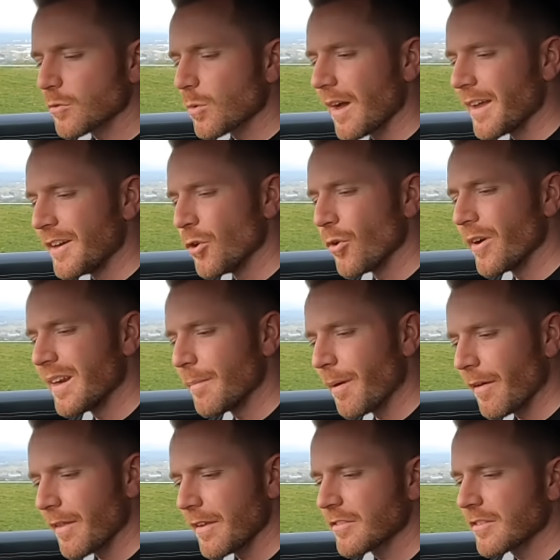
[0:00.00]
what's quite annoying
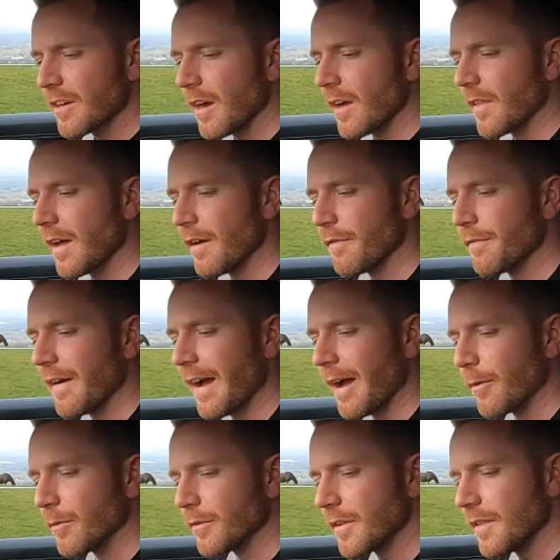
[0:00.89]
about this car that I
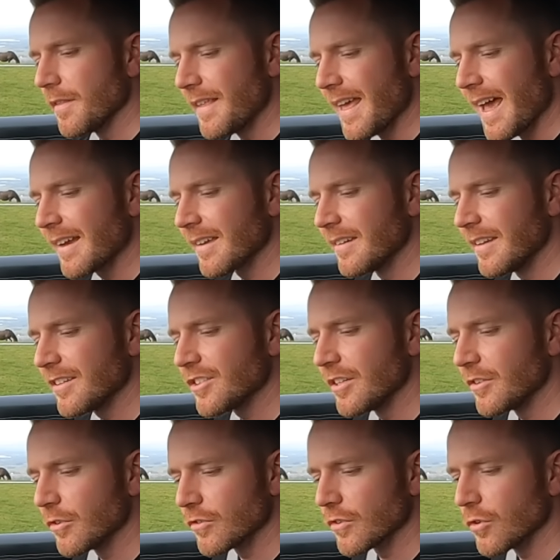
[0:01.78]
found? The air
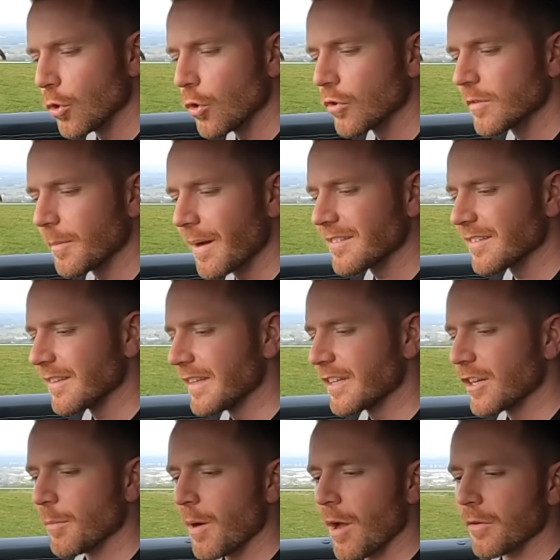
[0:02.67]
conditioning doesn't
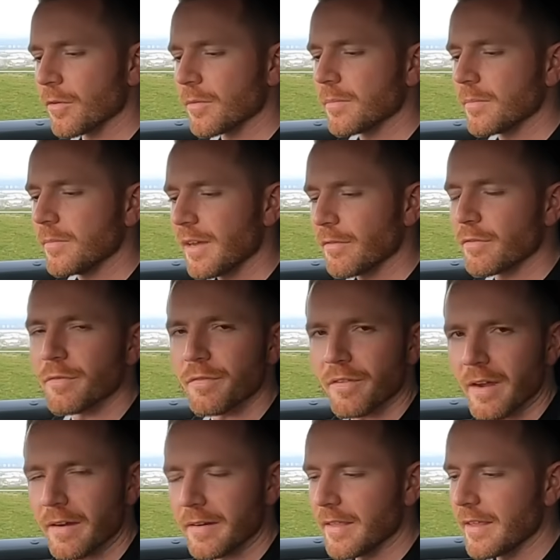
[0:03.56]
automatically come on. You have to
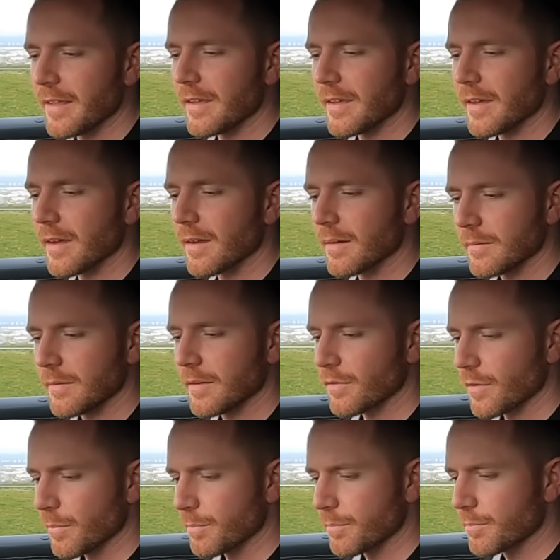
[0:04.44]
find the, you
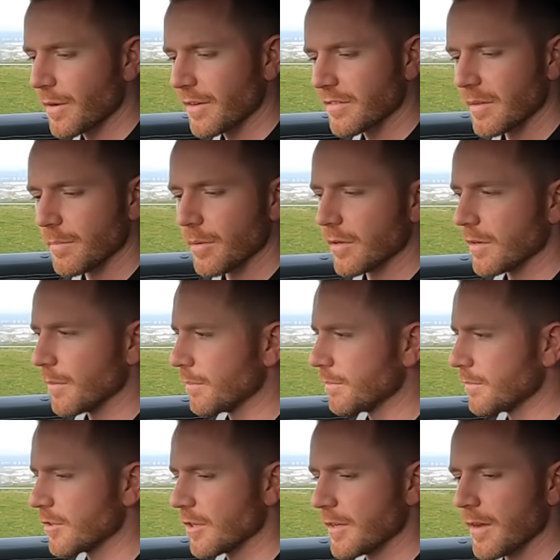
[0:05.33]
have to press the button
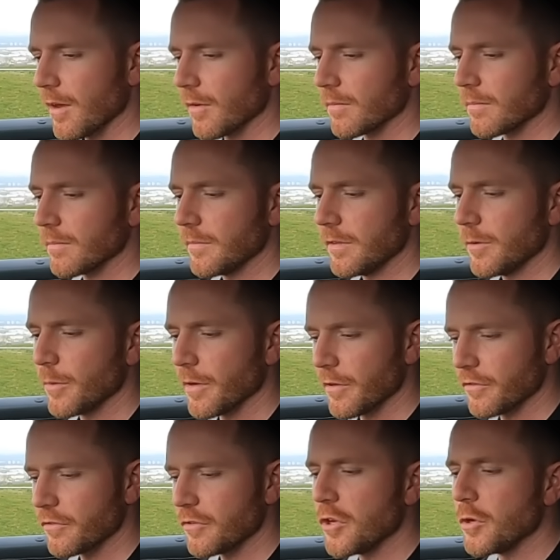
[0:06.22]
and turn it on. You would
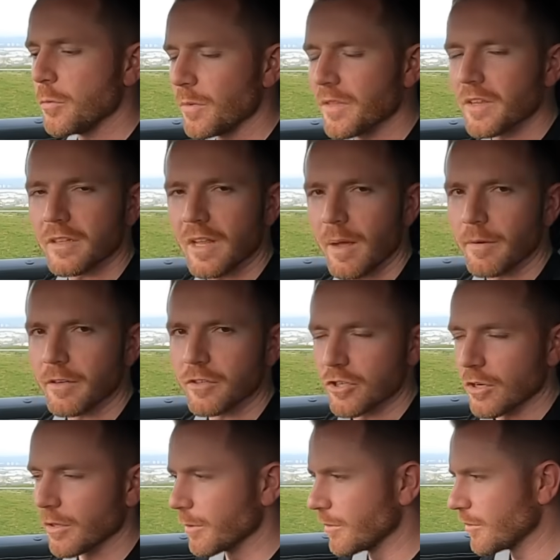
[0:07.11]
assume with the climate
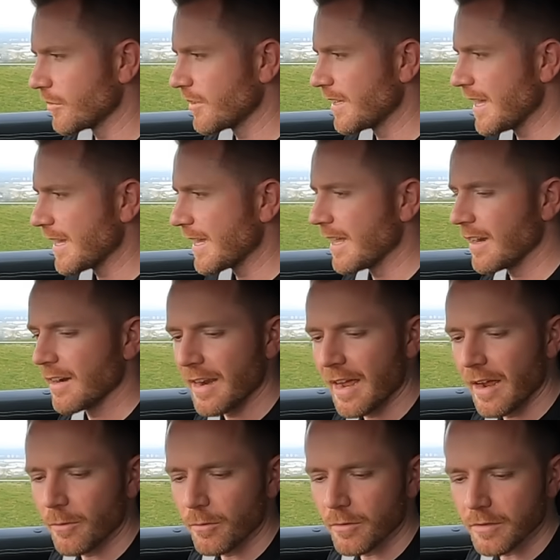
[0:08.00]
control it would just kick in
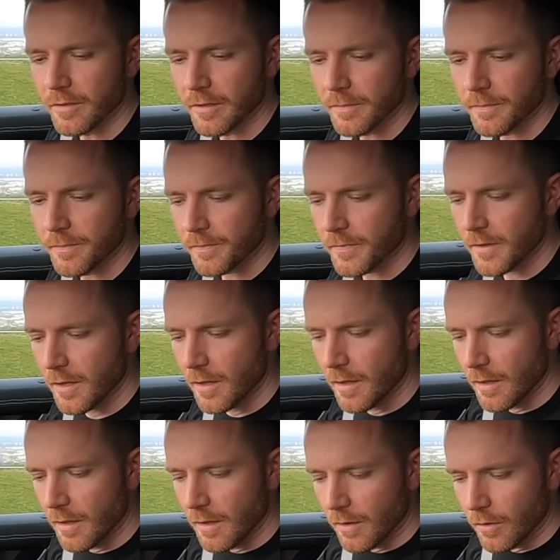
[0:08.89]
and out, wouldn't you?
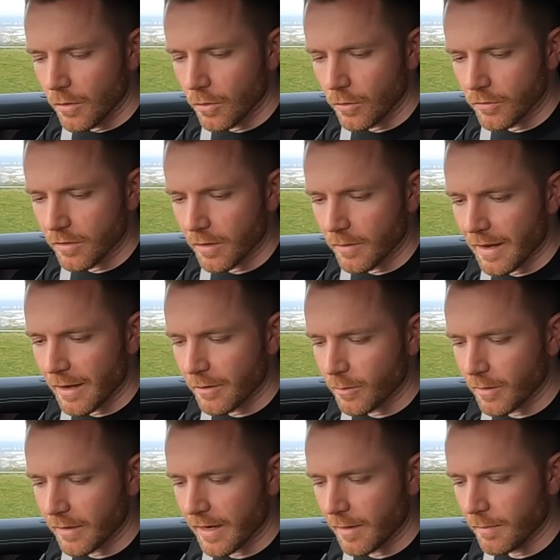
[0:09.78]
Also,
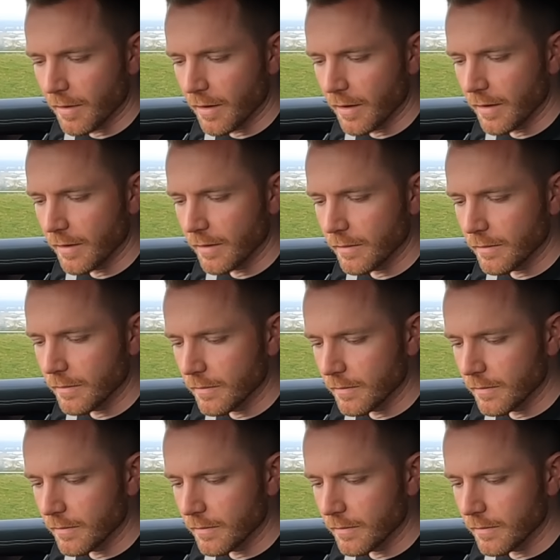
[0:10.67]
how do I get my